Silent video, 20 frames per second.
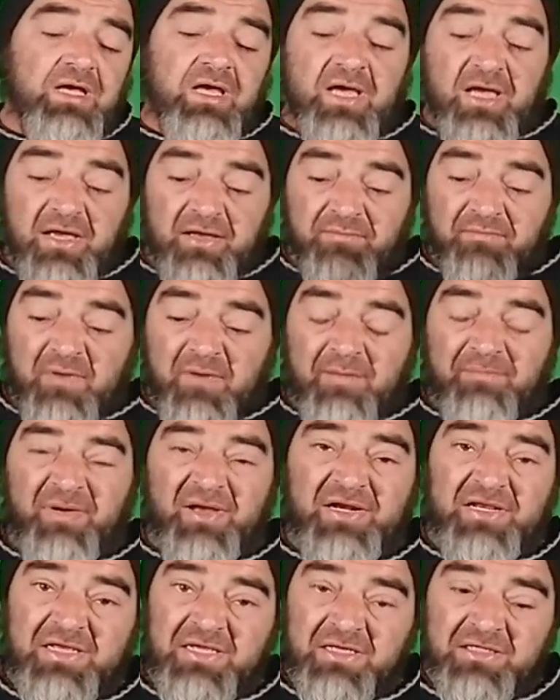And my
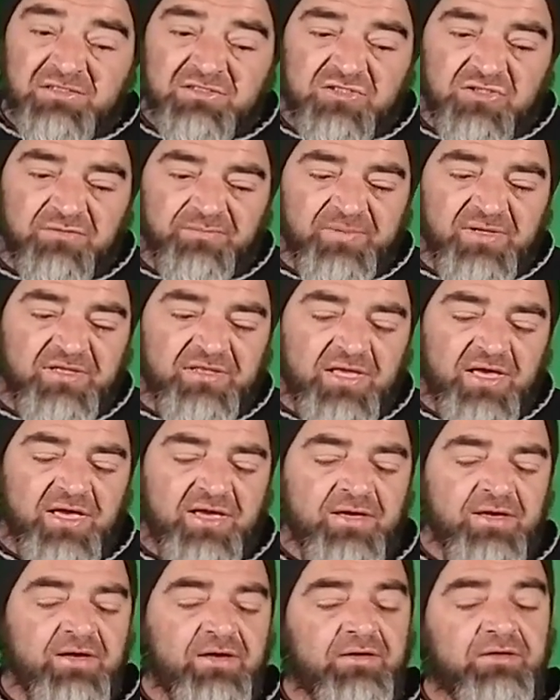buddy Ian took me
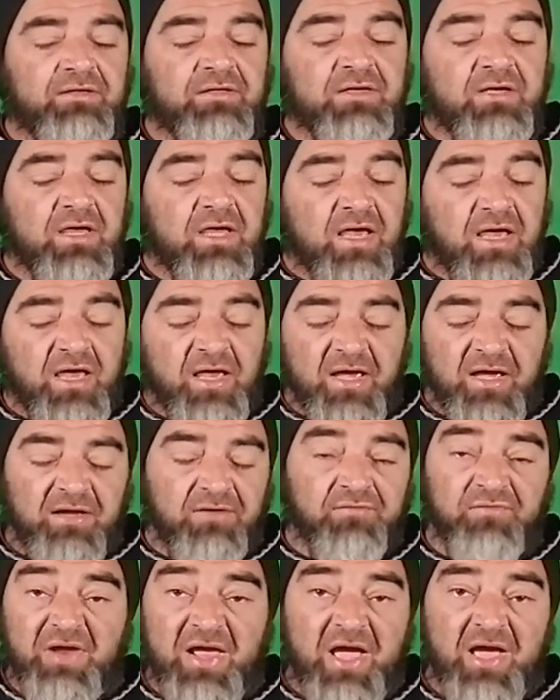there
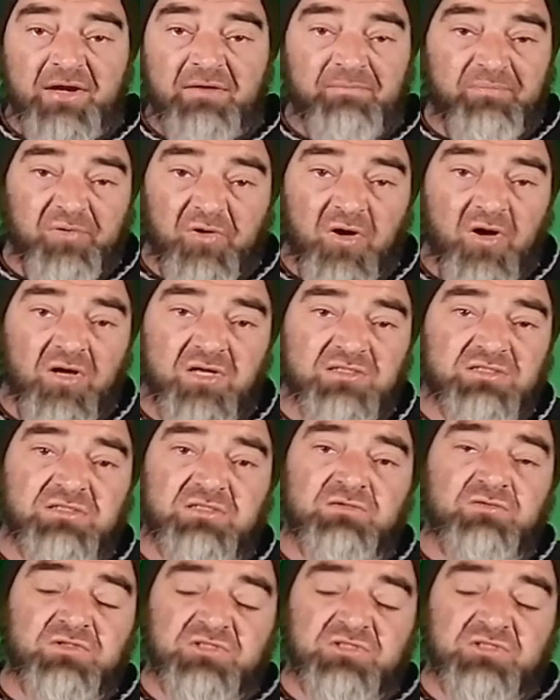and we had a blast.